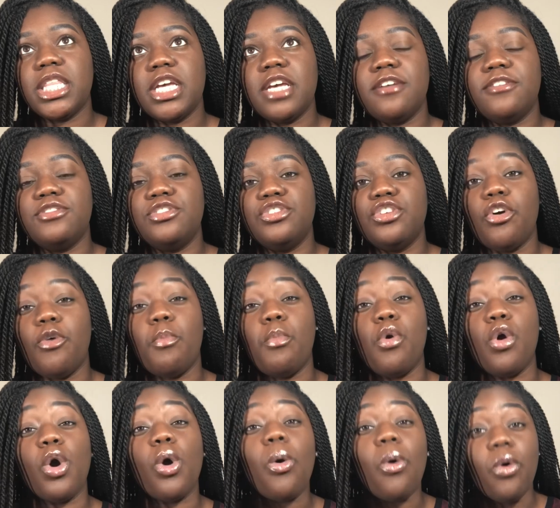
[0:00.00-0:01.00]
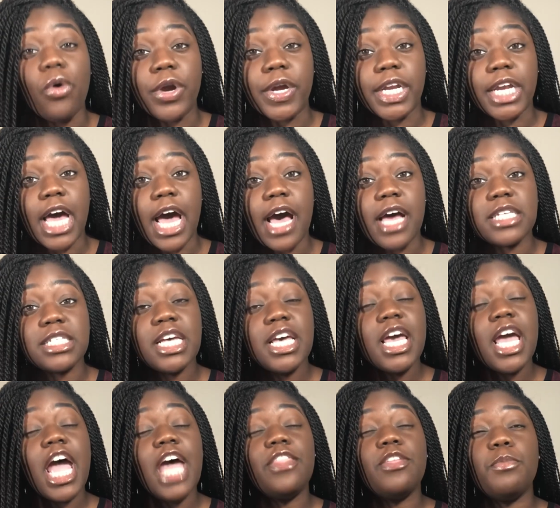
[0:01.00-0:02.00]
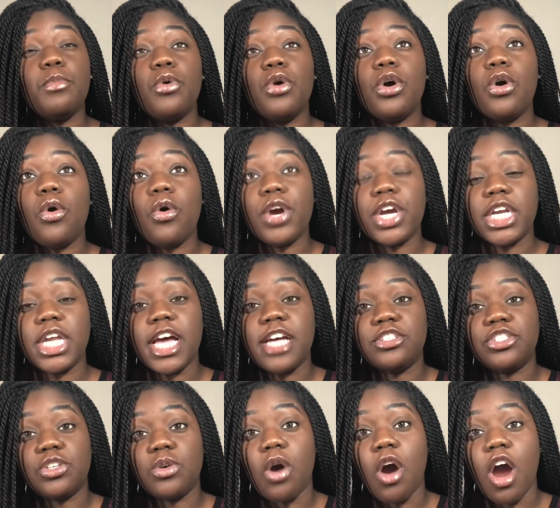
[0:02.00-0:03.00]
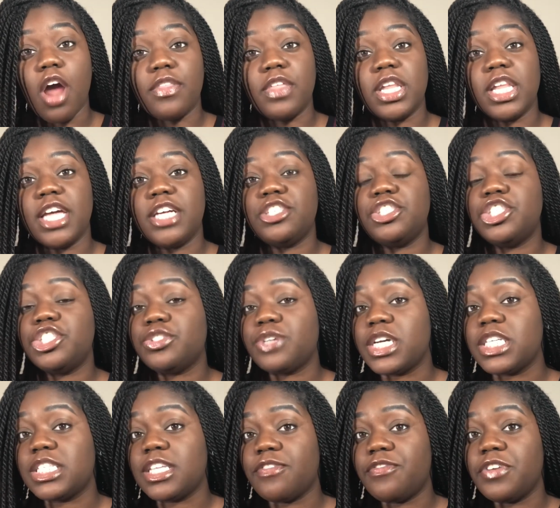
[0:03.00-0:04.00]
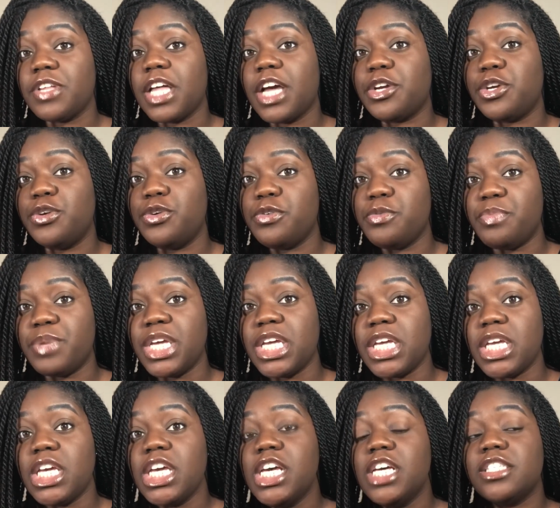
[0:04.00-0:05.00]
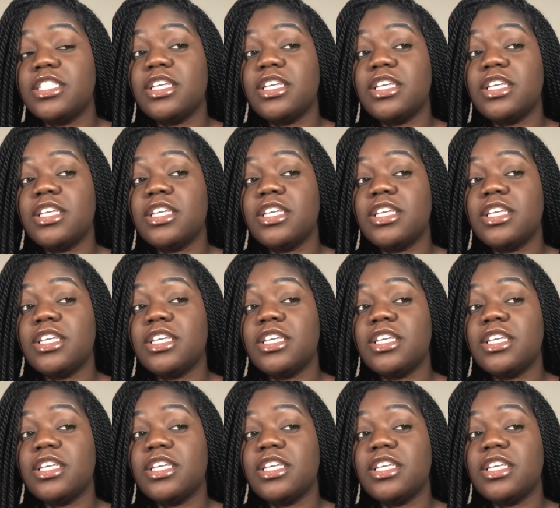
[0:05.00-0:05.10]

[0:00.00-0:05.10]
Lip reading: things, you know, more organized, and the more organized you are, the less stressed I feel like you'll be,